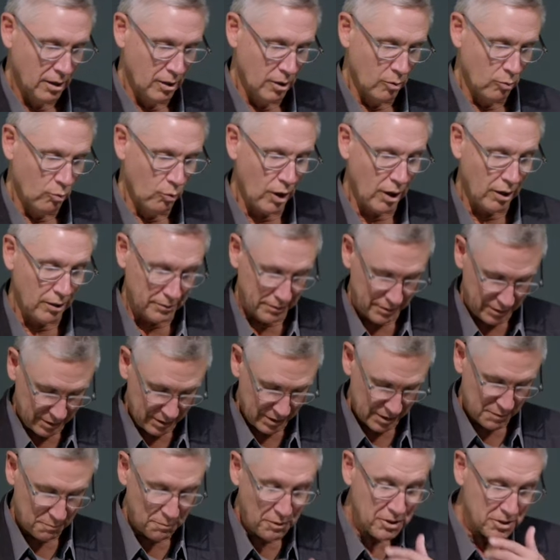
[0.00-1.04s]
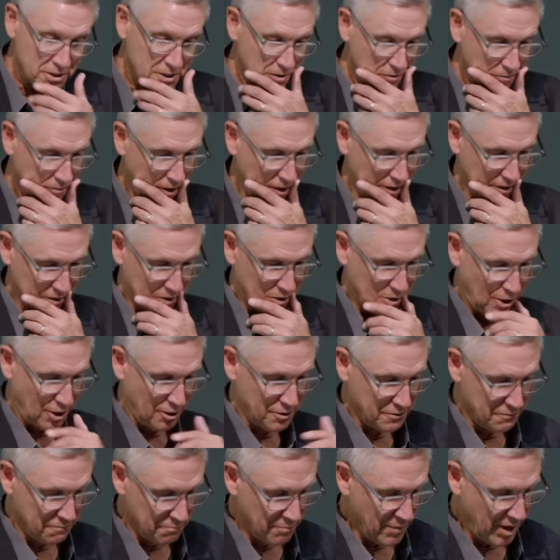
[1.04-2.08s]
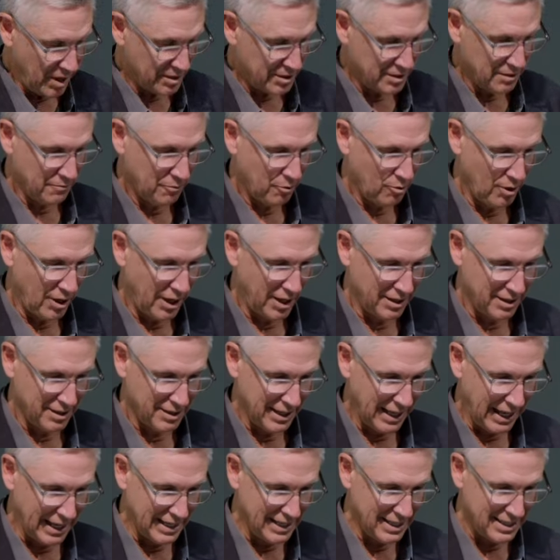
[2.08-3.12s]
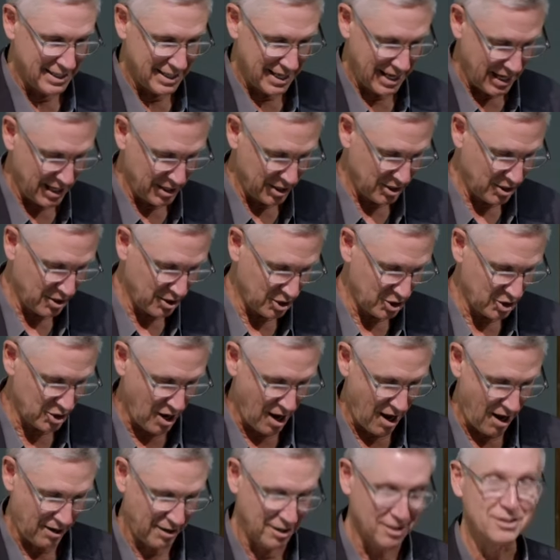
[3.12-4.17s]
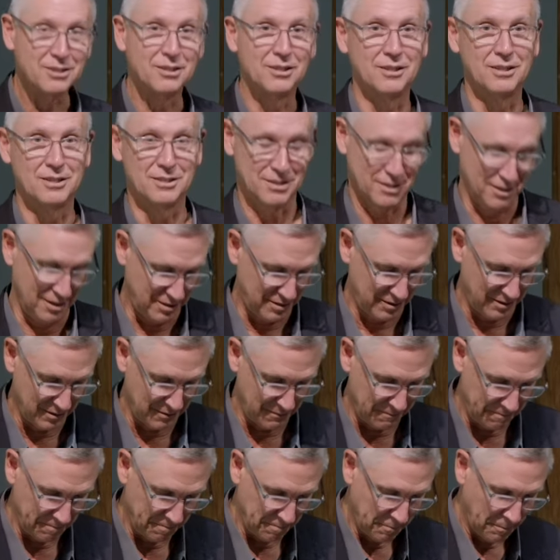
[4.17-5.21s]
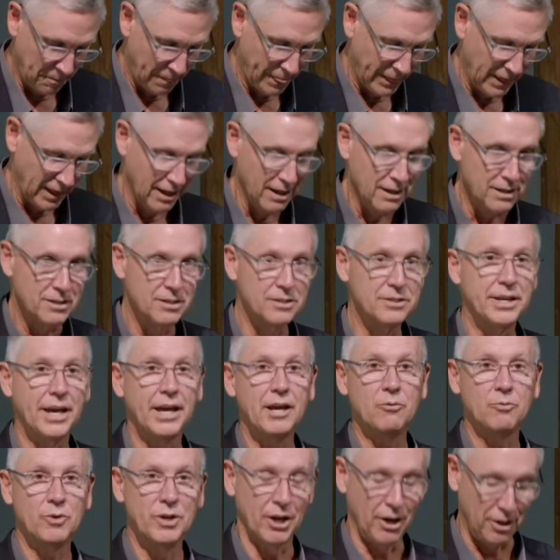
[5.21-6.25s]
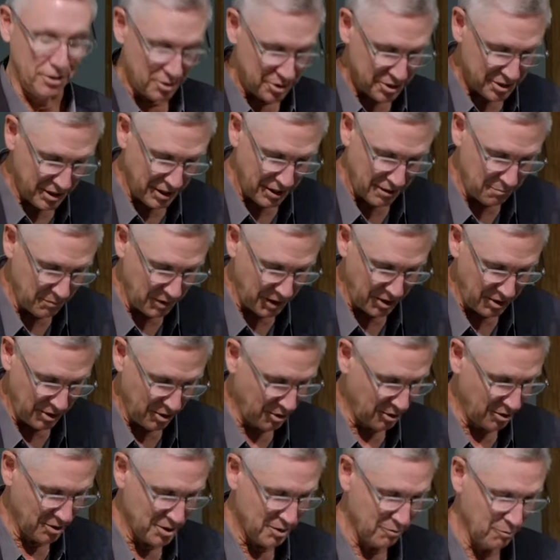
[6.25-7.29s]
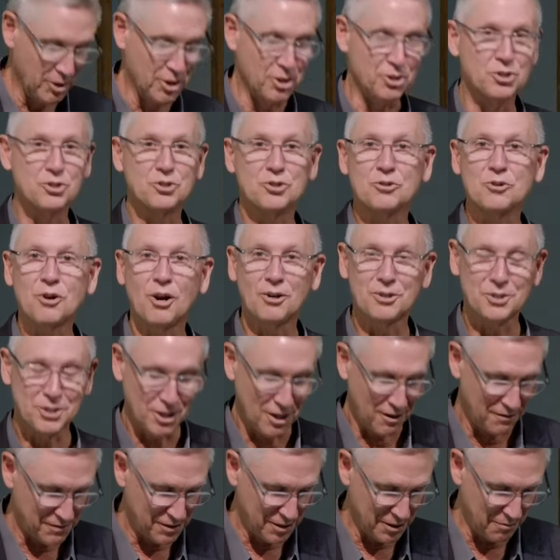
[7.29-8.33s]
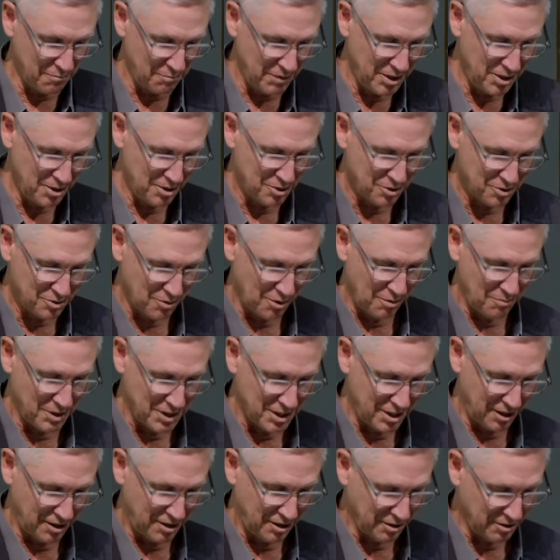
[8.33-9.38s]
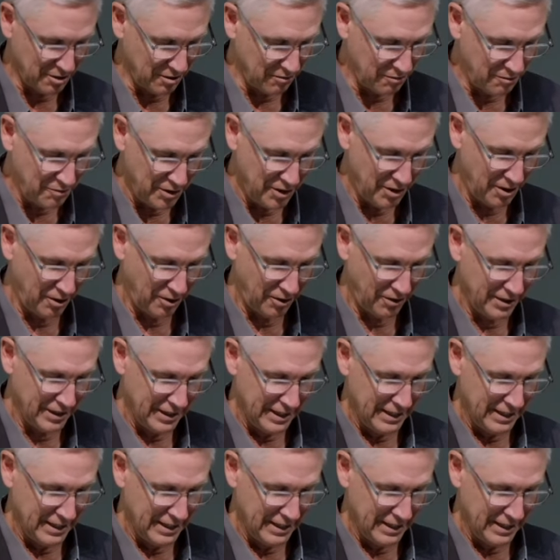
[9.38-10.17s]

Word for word: Well, the experience of the falling stars must have created an intense shock to the system. Today we understand meteors and we assure ourselves that a meteor storm is nothing to fear,